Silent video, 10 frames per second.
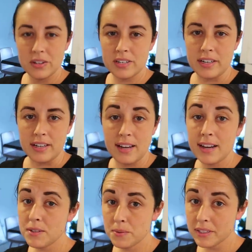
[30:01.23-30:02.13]
Okay,
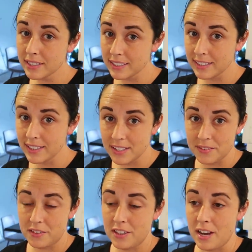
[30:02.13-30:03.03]
I really
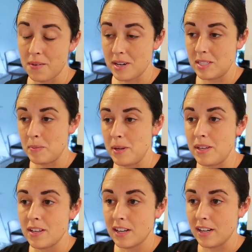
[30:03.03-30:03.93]
loved that
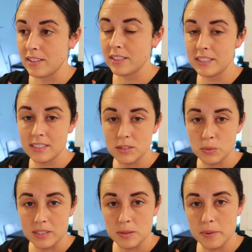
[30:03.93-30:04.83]
recipe, Lisa's
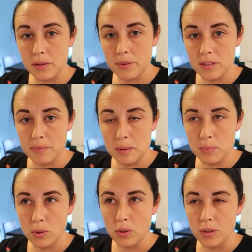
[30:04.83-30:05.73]
recipe with the
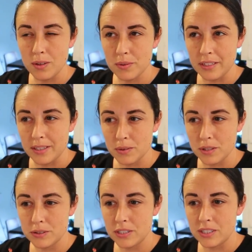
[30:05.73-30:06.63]
maple like
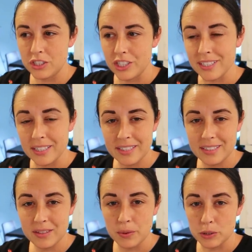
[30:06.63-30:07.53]
roasted
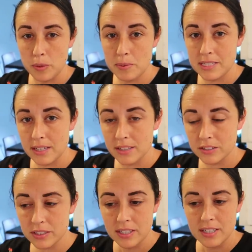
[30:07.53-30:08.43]
chicken with sweet
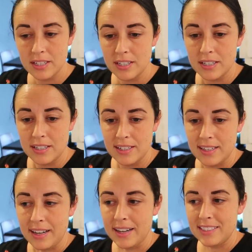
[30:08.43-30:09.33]
potatoes.
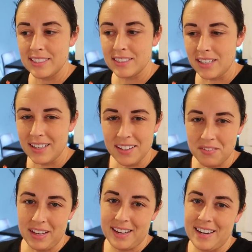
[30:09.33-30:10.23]
I love
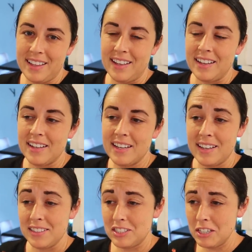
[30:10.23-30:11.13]
that kind of thing,
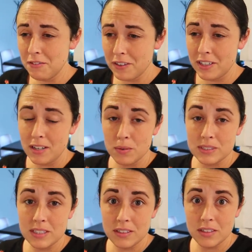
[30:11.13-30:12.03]
and it's different, and it
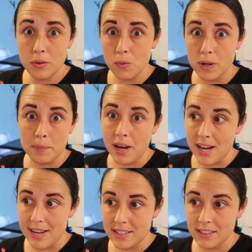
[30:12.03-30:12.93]
was literally one
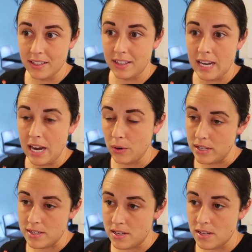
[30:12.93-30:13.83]
pot, like how
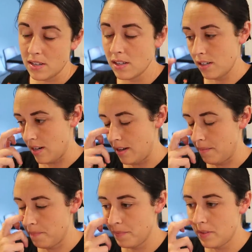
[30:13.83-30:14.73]
easy.
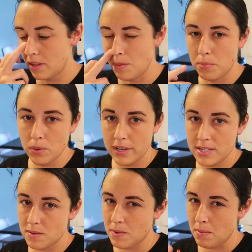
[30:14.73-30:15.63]
The
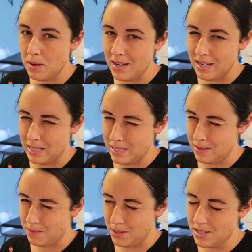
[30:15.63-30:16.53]
boys maybe not
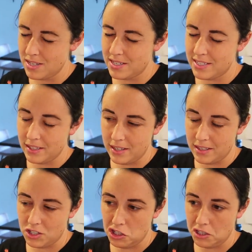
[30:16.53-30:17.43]
as much. They like
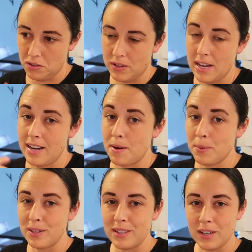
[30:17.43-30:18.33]
the chicken okay, and I
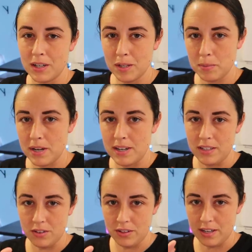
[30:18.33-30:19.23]
put the garlic bread in,
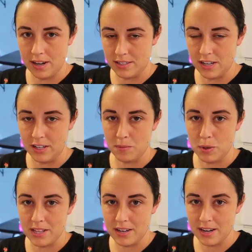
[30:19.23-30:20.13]
you know, that Italian
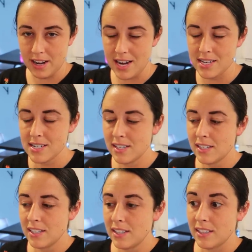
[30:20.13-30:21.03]
bread that I got.
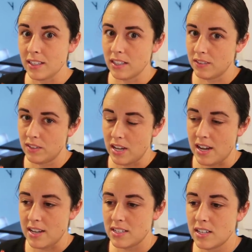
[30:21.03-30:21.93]
They love
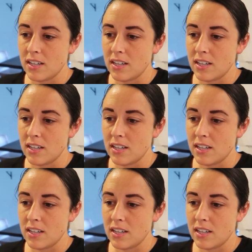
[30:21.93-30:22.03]
that.